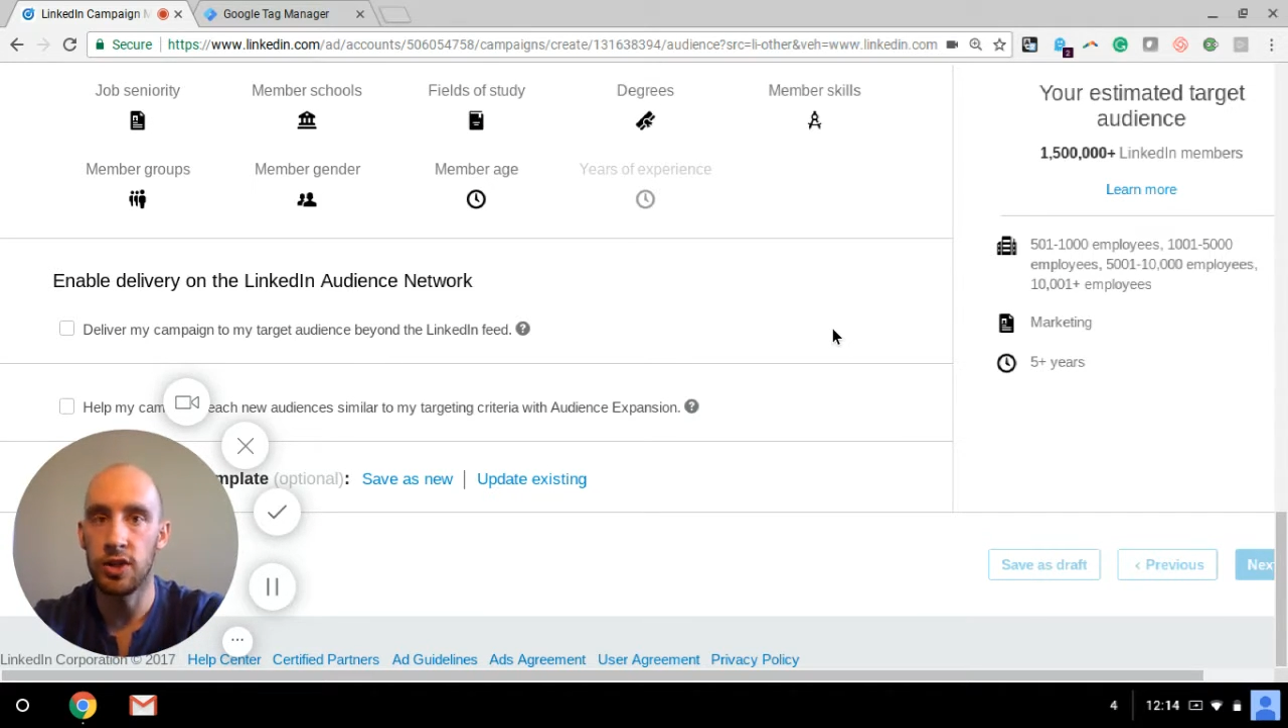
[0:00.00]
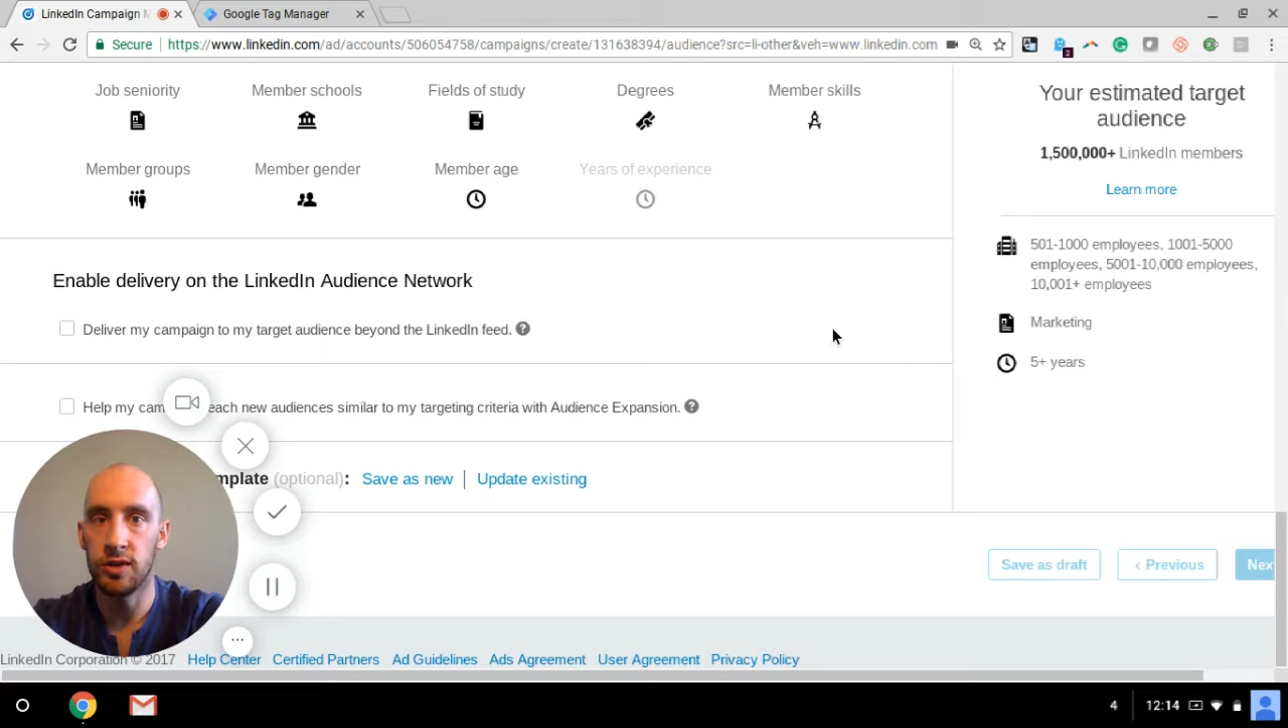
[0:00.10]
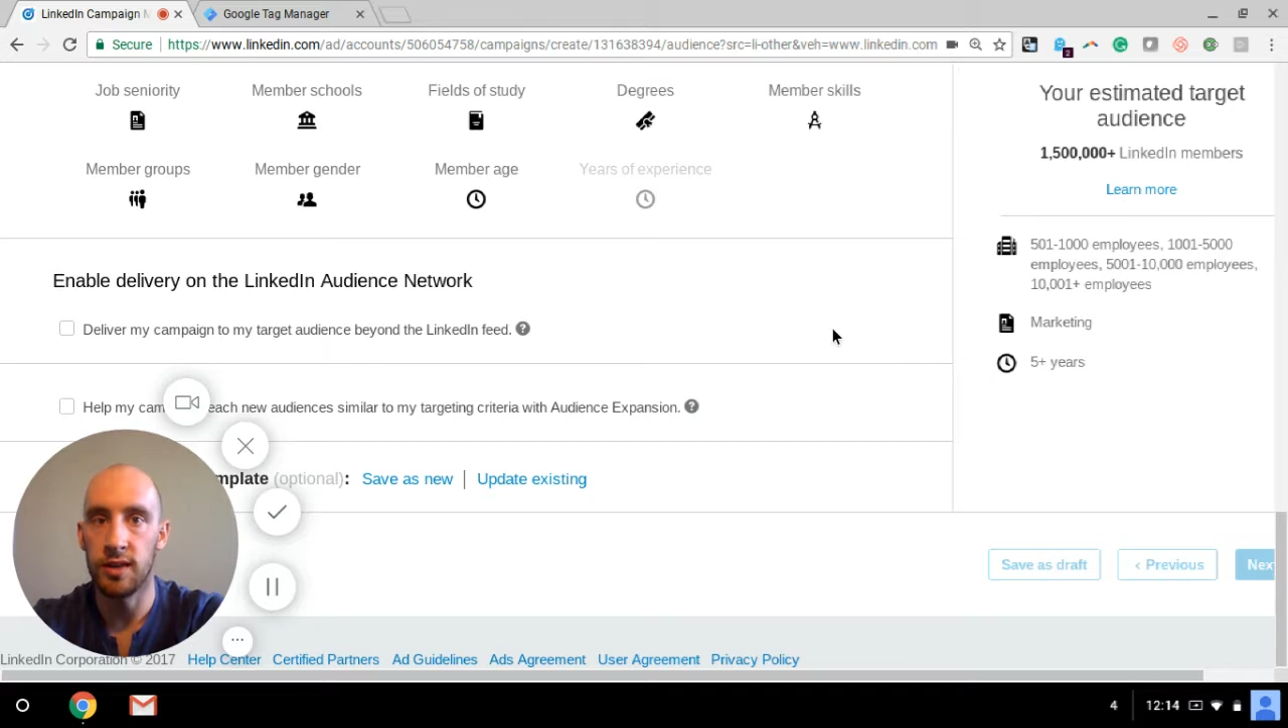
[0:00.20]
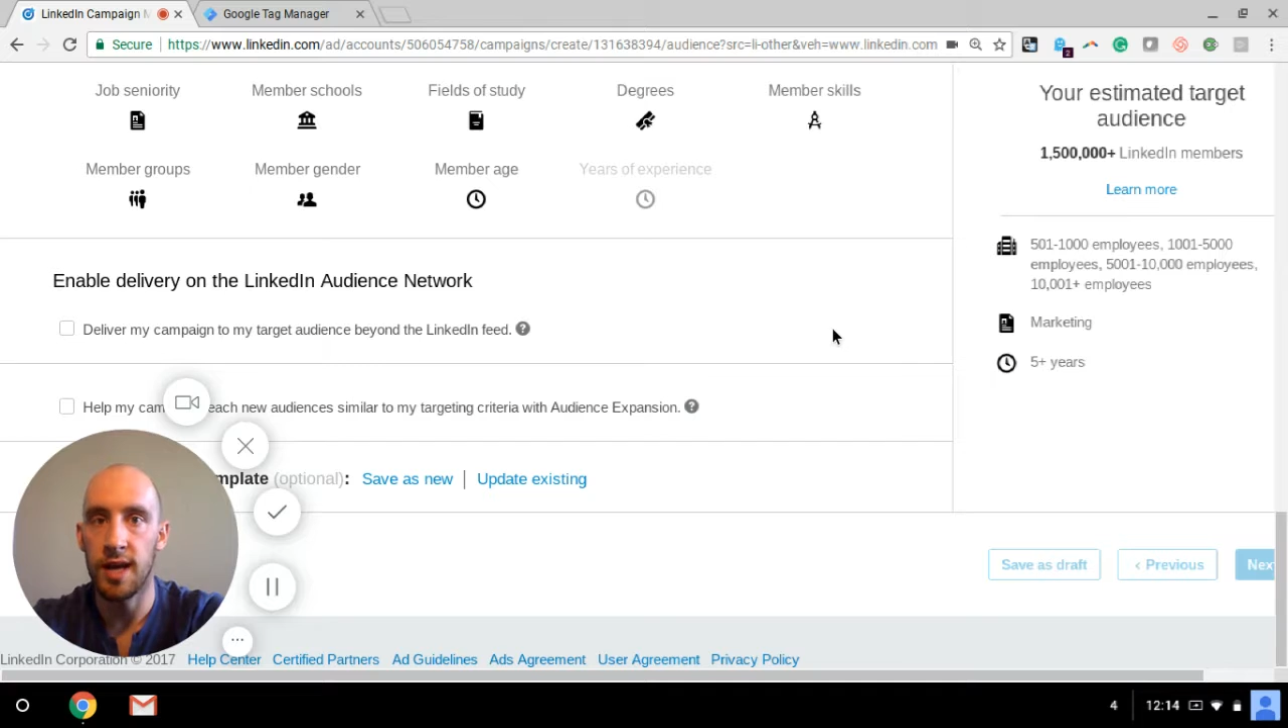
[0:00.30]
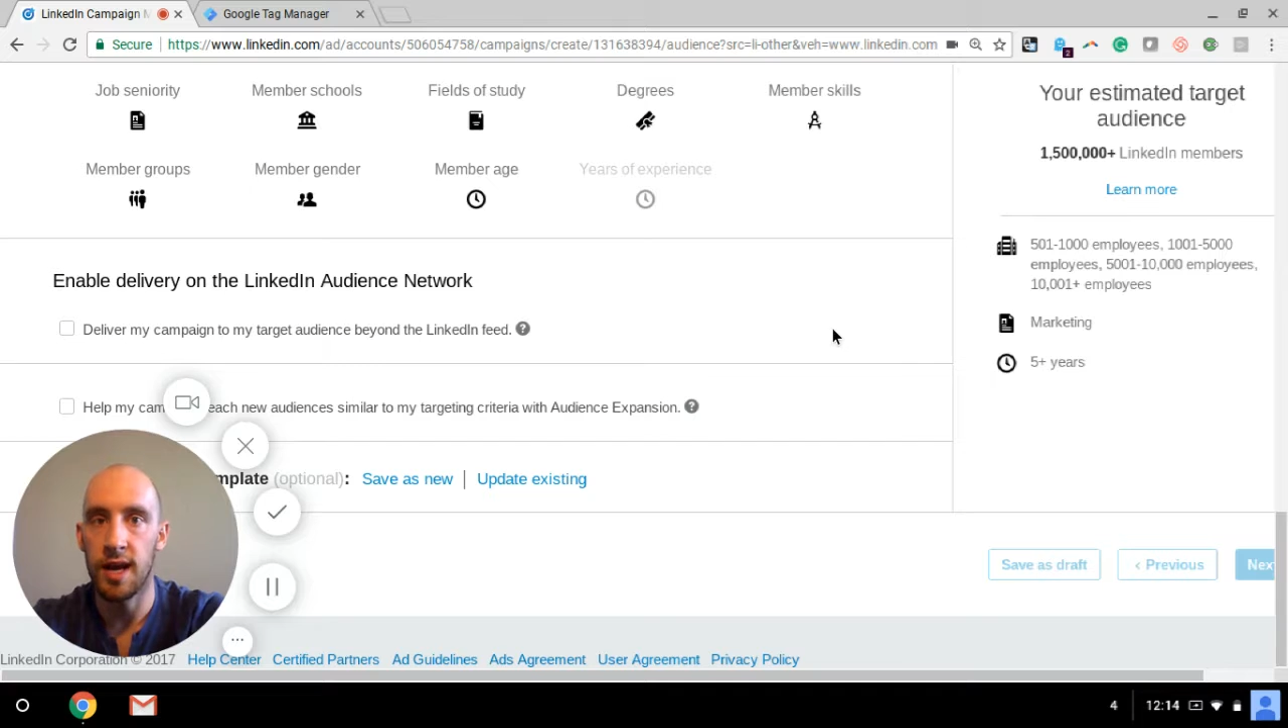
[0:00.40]

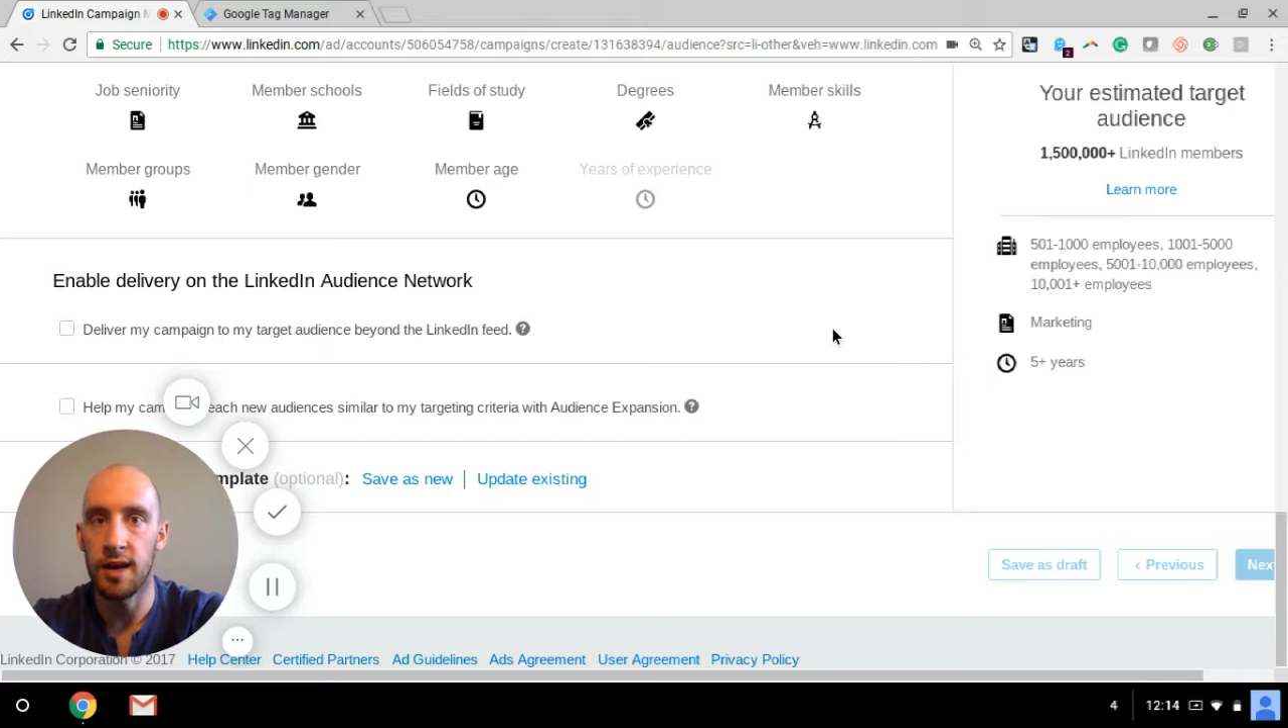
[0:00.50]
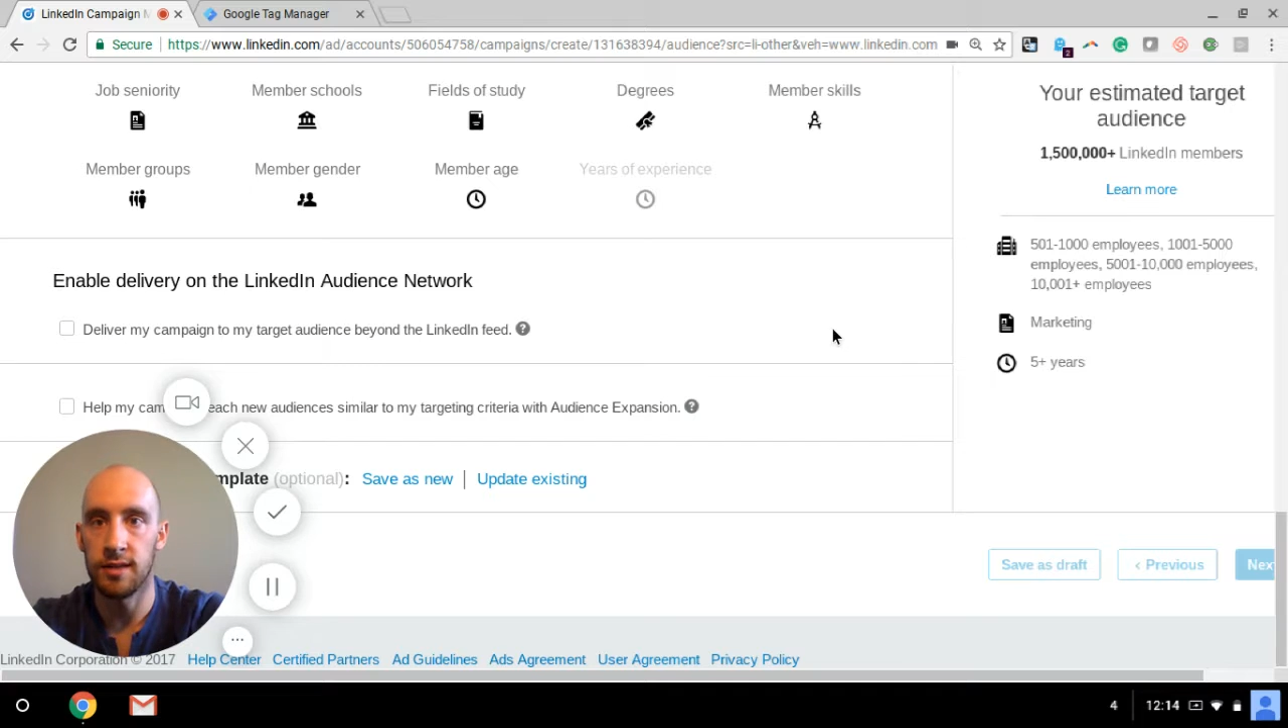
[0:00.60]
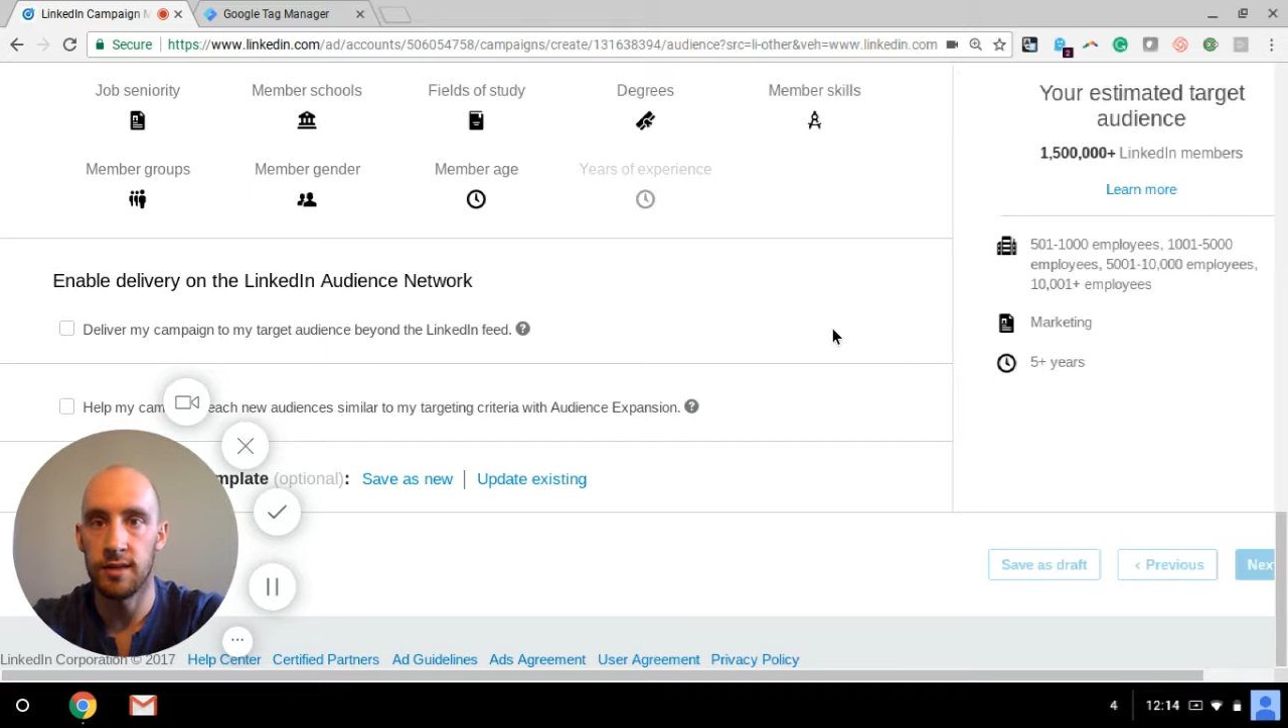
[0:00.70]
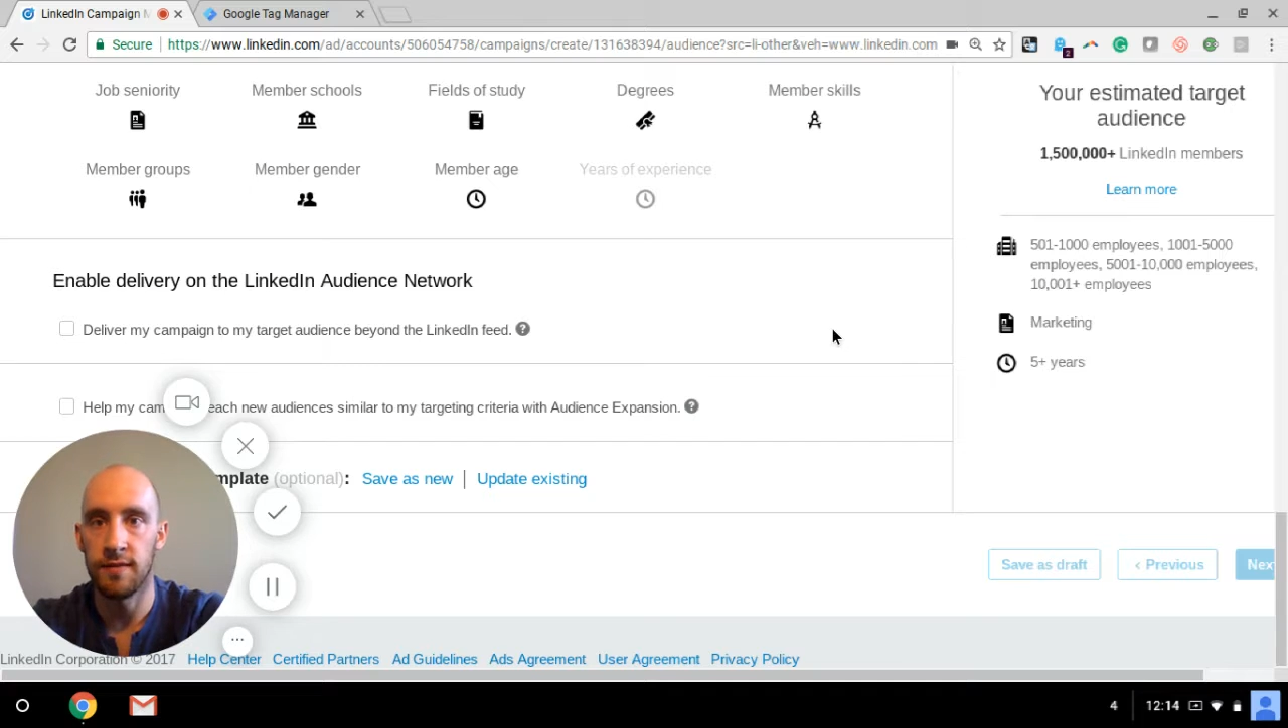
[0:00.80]
the data as